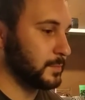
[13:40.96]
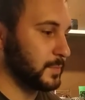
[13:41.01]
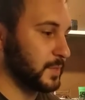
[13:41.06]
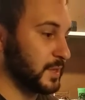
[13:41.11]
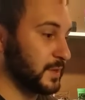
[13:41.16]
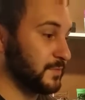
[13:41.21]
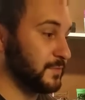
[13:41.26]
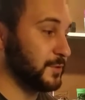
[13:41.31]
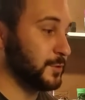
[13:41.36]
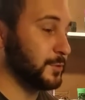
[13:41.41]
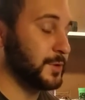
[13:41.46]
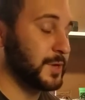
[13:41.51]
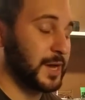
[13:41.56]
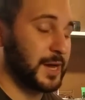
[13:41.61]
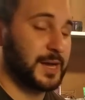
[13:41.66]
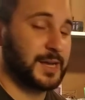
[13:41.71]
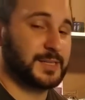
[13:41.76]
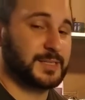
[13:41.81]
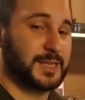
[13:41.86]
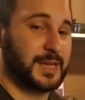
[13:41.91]
if you
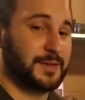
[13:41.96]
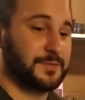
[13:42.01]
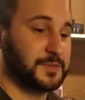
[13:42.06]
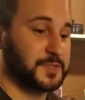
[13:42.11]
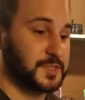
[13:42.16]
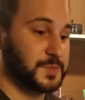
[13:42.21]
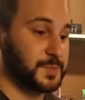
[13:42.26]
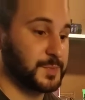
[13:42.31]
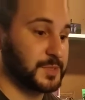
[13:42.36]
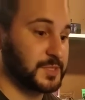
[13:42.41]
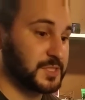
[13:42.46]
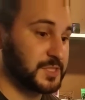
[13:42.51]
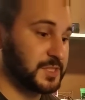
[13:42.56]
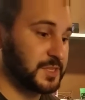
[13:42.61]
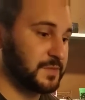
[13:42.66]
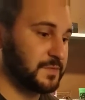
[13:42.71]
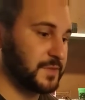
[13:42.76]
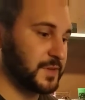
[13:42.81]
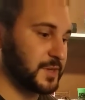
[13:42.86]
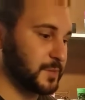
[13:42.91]
guys have a
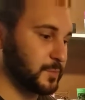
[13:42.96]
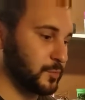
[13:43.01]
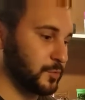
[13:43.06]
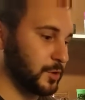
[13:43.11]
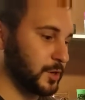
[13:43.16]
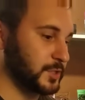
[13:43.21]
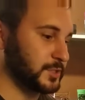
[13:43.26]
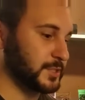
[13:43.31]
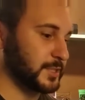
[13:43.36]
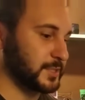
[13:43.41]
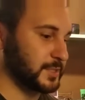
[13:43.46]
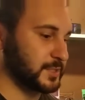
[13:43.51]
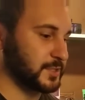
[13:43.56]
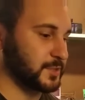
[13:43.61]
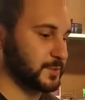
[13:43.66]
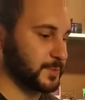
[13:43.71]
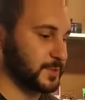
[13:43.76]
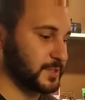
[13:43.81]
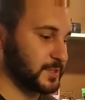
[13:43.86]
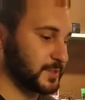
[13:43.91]
specific project, a
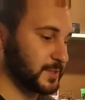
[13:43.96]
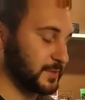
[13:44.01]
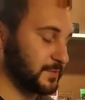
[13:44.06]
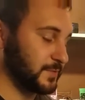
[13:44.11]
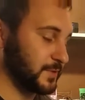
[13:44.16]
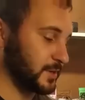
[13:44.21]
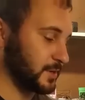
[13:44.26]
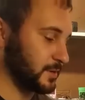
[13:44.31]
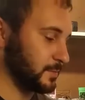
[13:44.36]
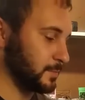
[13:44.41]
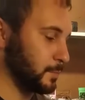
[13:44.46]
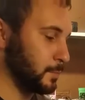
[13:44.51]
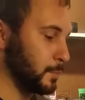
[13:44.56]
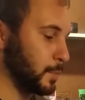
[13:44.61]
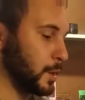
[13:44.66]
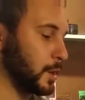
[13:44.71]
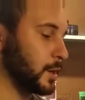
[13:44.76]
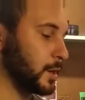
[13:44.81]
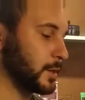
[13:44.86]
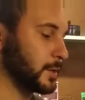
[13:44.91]
specific
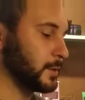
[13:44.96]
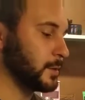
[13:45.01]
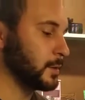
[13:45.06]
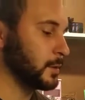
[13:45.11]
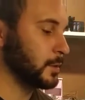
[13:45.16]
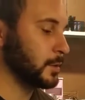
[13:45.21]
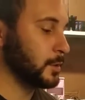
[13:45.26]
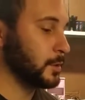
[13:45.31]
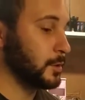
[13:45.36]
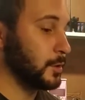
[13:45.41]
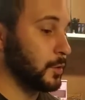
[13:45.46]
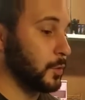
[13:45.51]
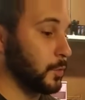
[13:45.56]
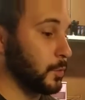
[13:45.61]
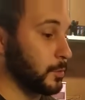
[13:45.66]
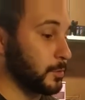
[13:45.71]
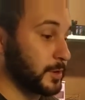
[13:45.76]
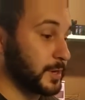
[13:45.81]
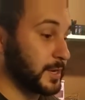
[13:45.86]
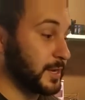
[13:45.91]
mod,
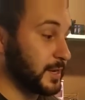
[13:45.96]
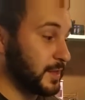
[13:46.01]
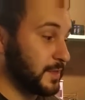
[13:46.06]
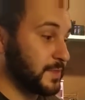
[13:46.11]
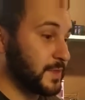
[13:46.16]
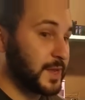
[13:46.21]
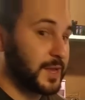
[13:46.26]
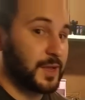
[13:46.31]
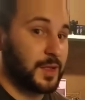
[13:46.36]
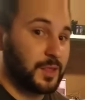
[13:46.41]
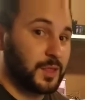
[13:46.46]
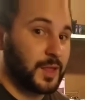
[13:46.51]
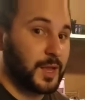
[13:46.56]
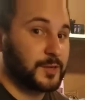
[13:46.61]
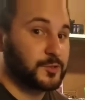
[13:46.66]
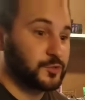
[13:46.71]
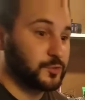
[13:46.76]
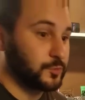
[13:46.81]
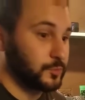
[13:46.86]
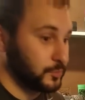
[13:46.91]
or anything
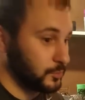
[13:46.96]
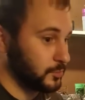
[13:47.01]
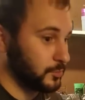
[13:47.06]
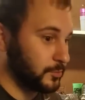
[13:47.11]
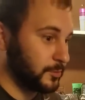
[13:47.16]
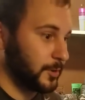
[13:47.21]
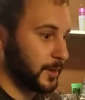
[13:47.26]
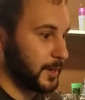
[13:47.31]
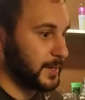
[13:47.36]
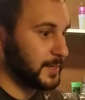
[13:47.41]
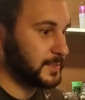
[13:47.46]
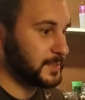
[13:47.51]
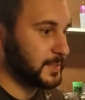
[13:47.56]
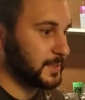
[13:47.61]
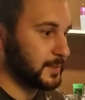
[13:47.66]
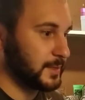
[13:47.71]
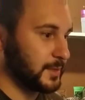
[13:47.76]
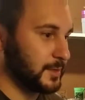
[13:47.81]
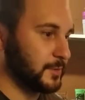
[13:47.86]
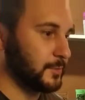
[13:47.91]
electrical crazy
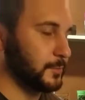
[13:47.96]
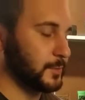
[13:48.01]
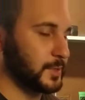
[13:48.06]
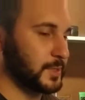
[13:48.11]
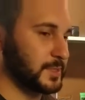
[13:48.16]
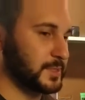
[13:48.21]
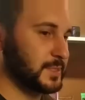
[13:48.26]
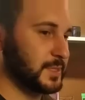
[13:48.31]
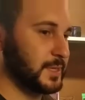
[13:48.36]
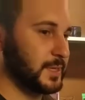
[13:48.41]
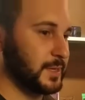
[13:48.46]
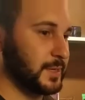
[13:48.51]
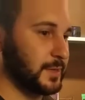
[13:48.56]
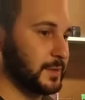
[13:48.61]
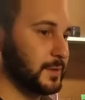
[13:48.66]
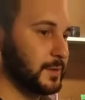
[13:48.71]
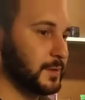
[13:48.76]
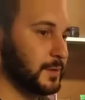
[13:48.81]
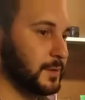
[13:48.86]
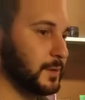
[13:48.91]
that you want to see,
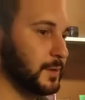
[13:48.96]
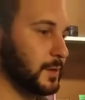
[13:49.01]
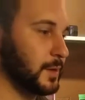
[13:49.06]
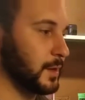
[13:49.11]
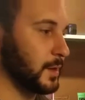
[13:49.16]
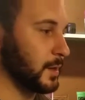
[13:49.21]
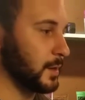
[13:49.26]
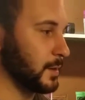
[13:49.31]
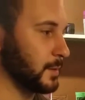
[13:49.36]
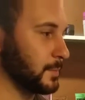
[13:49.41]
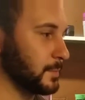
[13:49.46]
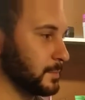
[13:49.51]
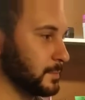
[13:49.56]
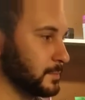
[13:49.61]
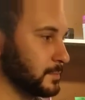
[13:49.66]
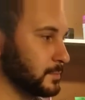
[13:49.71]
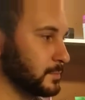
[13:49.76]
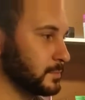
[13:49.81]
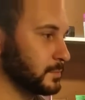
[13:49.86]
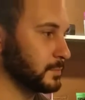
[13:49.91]
um,
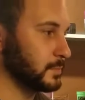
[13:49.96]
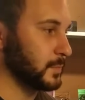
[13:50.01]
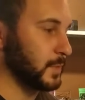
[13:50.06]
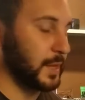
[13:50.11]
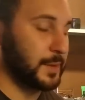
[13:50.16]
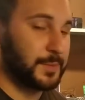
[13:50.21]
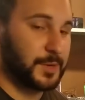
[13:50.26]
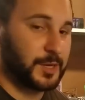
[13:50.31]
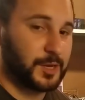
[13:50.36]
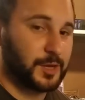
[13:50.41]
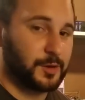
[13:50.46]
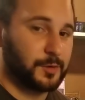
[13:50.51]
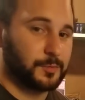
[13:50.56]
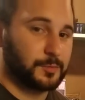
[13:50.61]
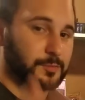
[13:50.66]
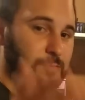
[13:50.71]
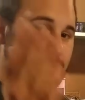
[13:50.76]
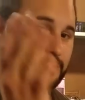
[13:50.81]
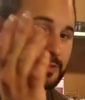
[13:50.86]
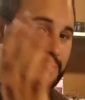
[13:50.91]
let me know.
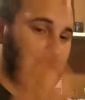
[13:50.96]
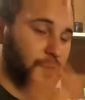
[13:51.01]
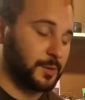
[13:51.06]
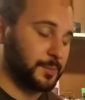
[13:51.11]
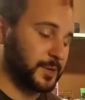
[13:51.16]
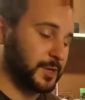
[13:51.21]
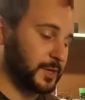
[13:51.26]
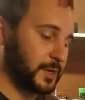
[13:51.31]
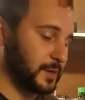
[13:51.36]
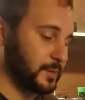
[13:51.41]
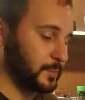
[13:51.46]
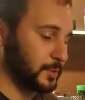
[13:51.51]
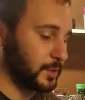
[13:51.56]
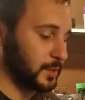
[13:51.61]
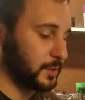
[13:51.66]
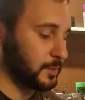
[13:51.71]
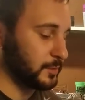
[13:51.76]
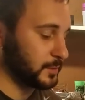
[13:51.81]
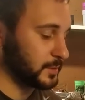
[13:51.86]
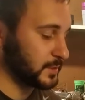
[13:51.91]
Comment down
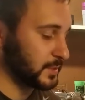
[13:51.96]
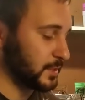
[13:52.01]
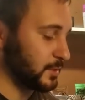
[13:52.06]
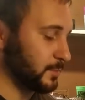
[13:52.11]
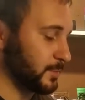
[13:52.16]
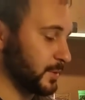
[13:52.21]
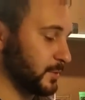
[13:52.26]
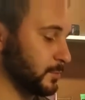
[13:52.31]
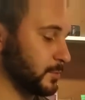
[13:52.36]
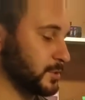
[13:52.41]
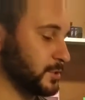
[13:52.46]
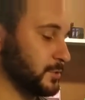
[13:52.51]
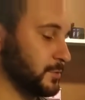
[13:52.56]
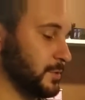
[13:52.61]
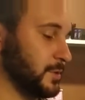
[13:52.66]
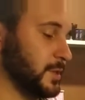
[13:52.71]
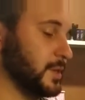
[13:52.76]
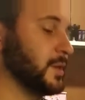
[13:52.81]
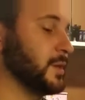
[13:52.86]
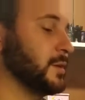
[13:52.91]
below and tell me what you
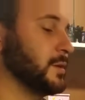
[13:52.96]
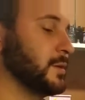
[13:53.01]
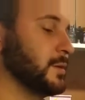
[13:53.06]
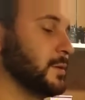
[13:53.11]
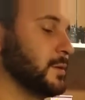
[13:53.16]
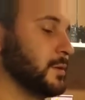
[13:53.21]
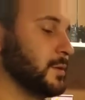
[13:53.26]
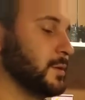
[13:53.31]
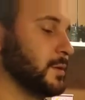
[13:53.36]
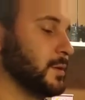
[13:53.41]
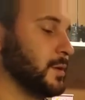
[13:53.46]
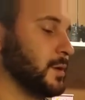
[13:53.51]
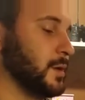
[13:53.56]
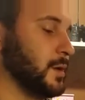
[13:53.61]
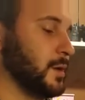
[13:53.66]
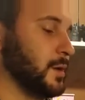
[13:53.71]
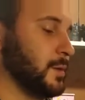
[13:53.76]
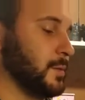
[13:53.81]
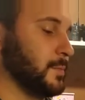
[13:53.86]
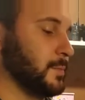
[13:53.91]
think.
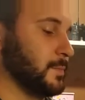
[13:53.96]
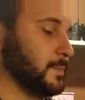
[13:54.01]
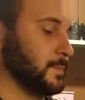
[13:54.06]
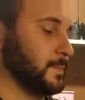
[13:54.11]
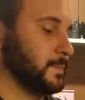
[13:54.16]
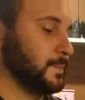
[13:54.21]
Um,